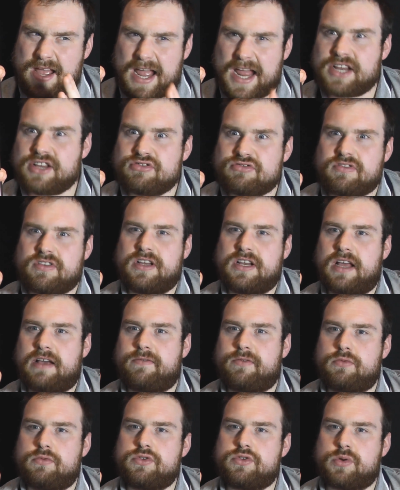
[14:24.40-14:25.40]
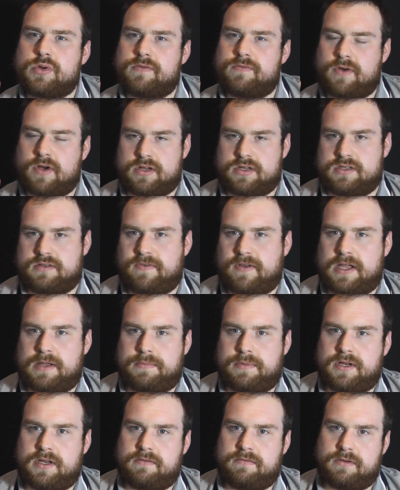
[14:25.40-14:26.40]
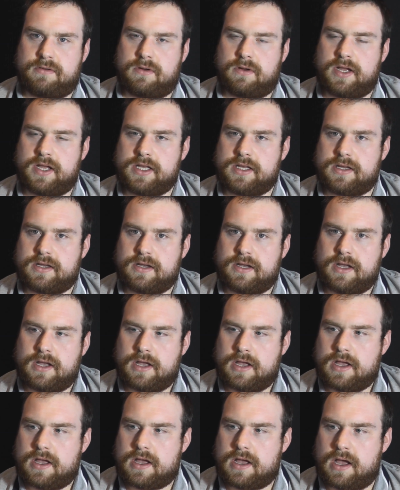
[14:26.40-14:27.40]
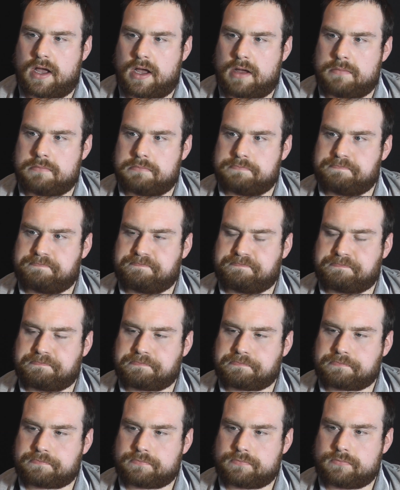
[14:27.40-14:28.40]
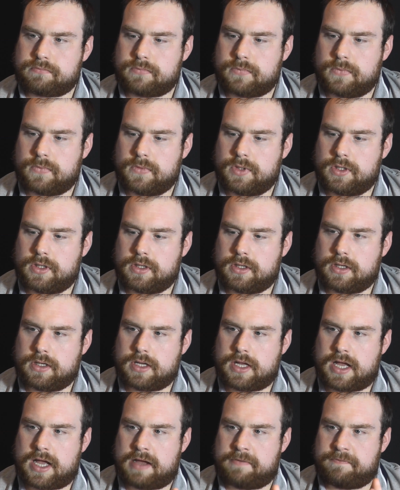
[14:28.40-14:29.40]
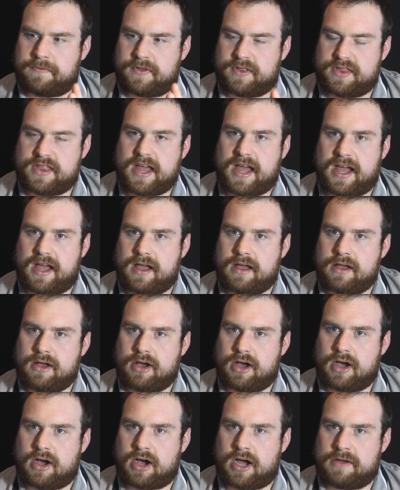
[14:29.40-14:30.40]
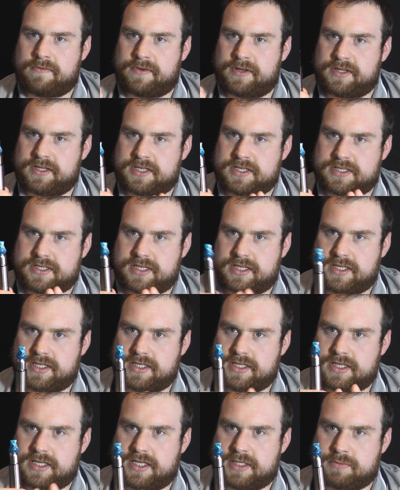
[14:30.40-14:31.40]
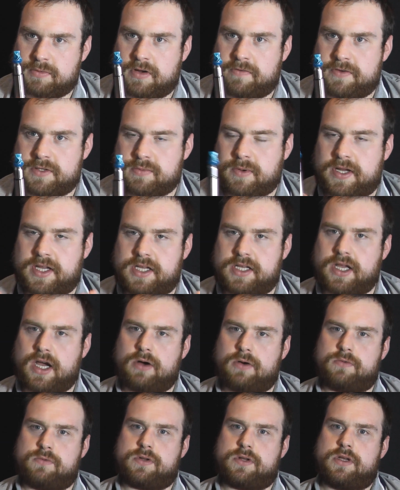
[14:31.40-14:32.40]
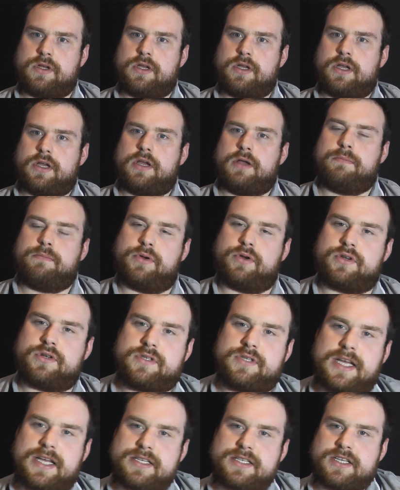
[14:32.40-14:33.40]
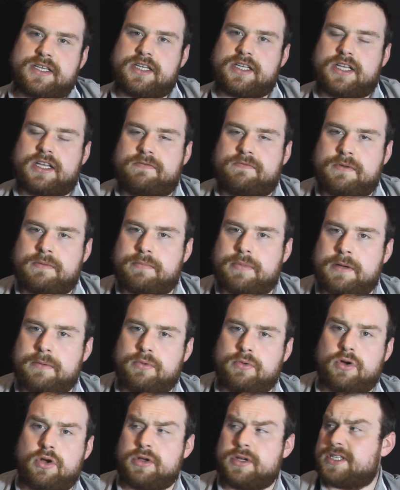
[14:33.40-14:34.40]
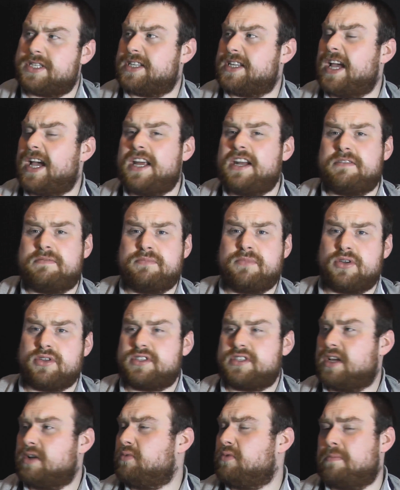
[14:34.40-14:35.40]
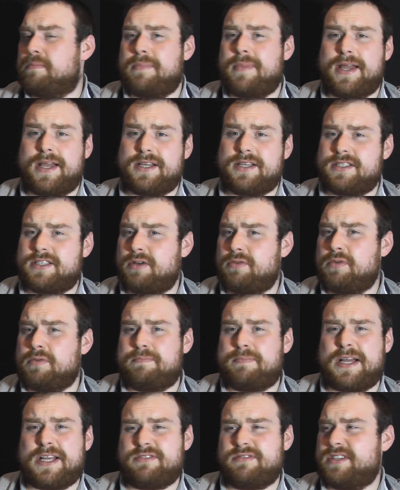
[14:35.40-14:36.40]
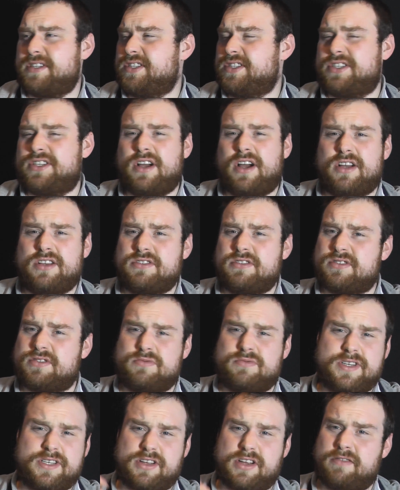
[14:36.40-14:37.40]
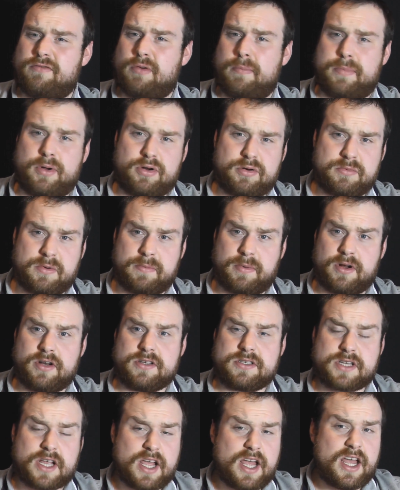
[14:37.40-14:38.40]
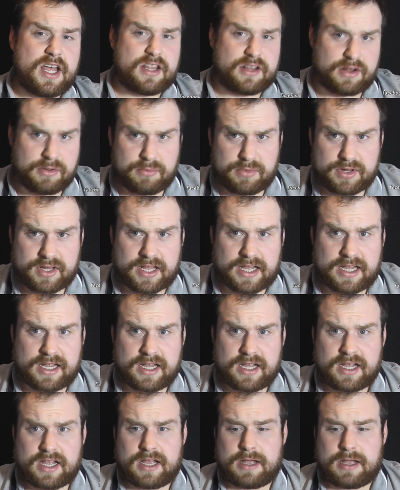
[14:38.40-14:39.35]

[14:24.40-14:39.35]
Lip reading: entry level to advanced vaping, if you like, and for that I think this thing is worth its weight in gold, because that's going to give them people who are scared of mods, don't want mechs, don't want batteries and chargers and all that kind of rebuildable bollocks, they don't want that,